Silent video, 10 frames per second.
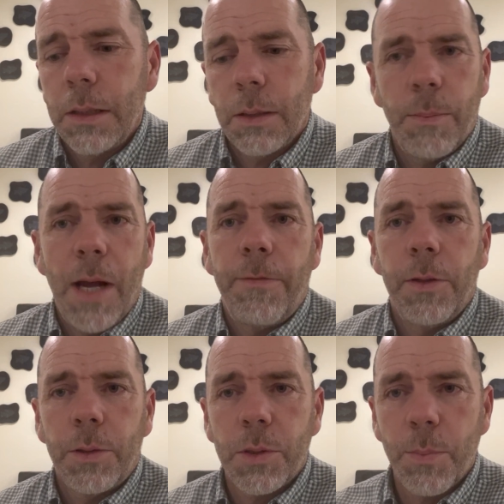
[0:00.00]
my
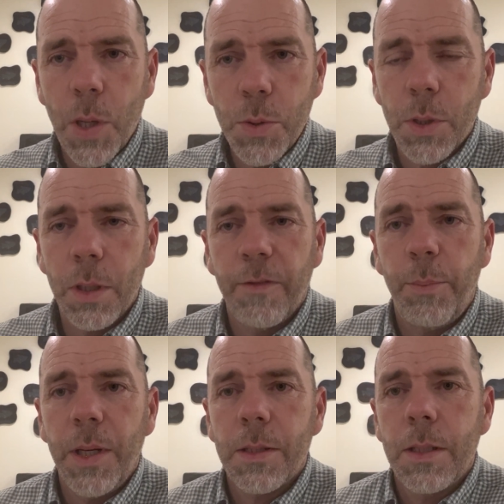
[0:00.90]
first motion of
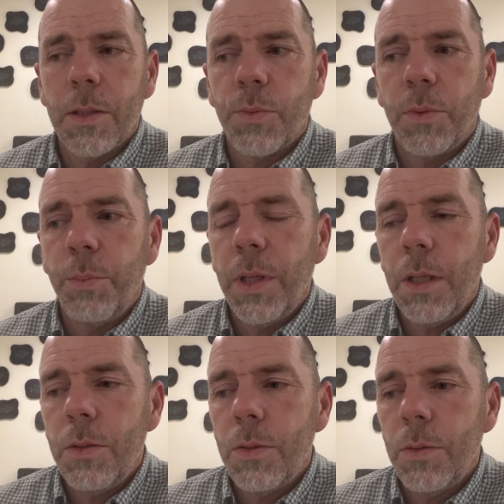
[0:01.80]
business will be
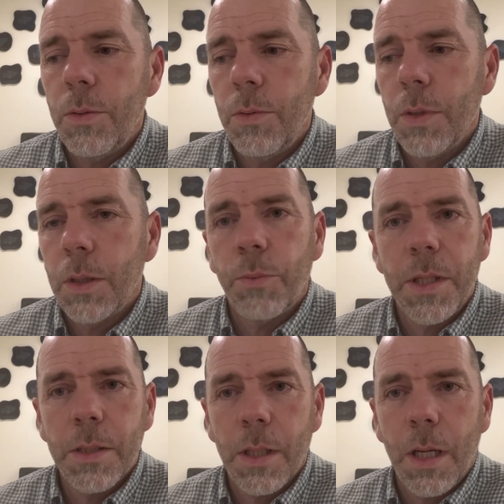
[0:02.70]
to
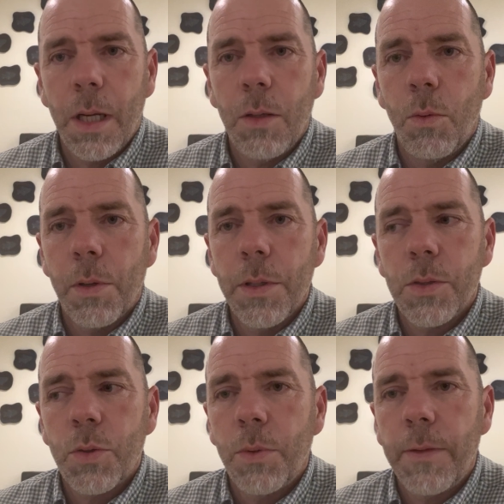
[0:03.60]
rescind Ordinance
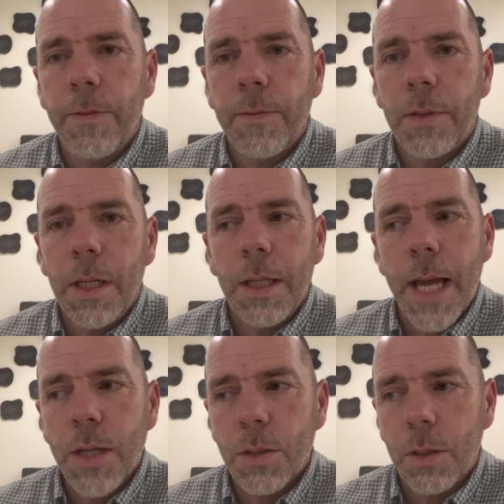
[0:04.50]

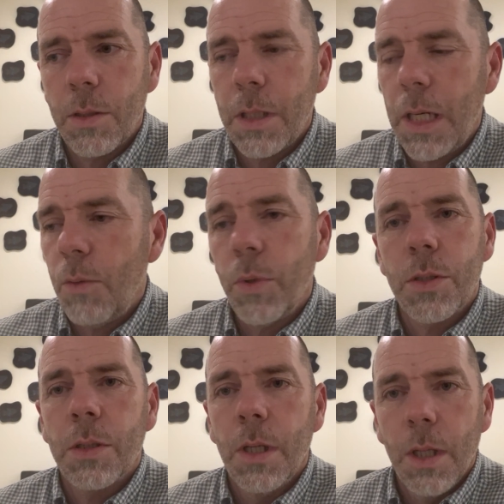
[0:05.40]
2015-13,
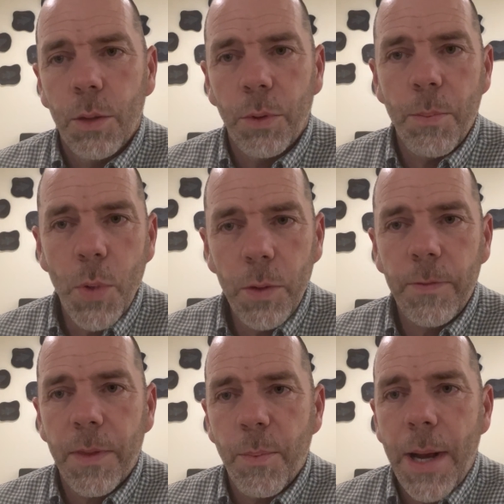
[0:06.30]
which
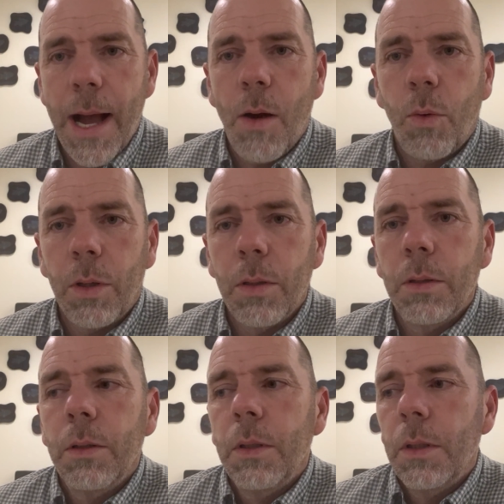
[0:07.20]
removed the power
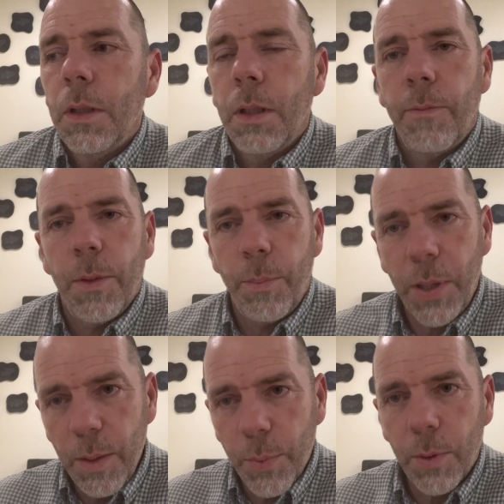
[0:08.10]
of the
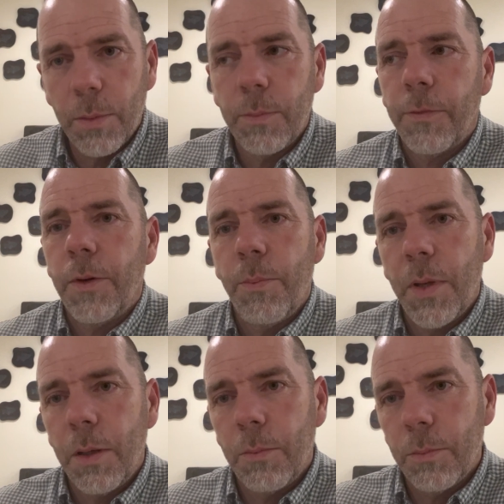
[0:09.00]
people from
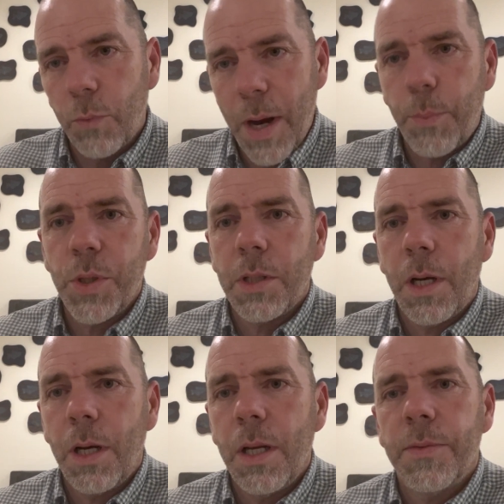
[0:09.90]
their
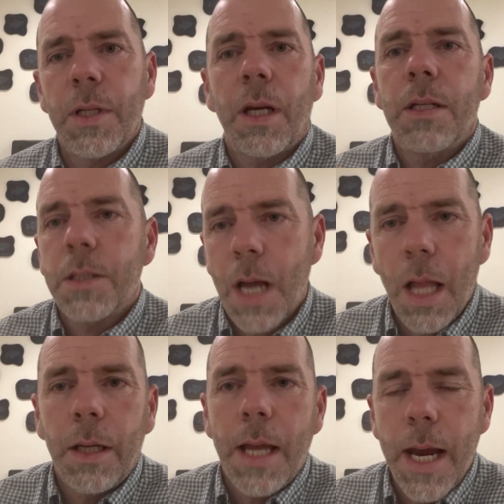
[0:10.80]
representatives and
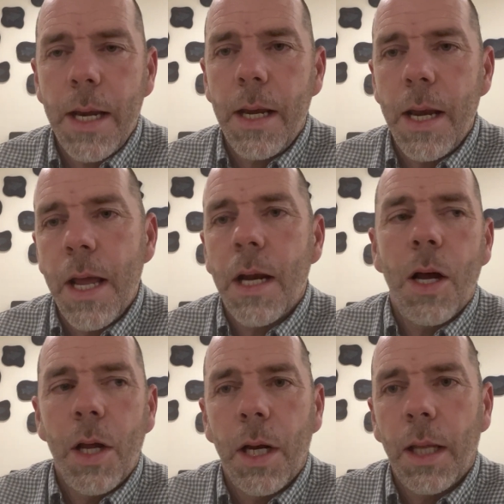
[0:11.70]
consolidated it in an
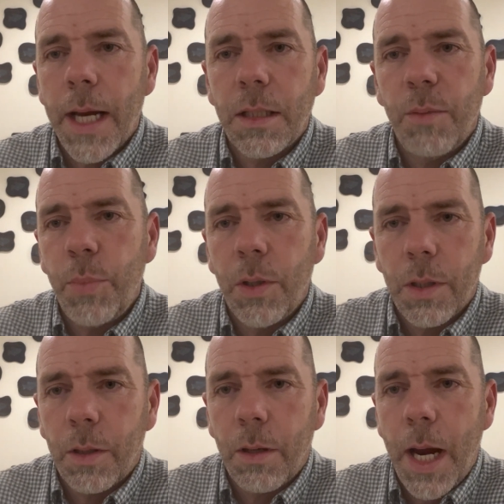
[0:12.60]
unelected
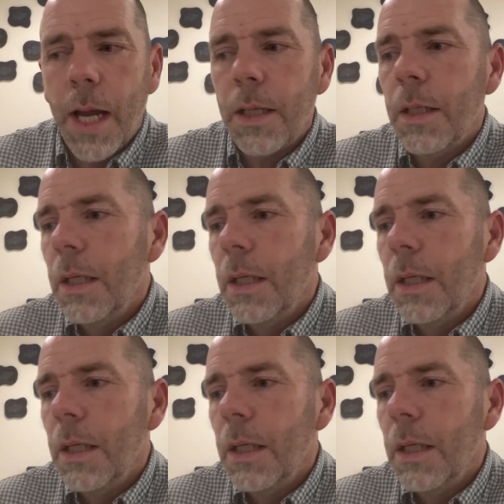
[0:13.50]
bureaucrat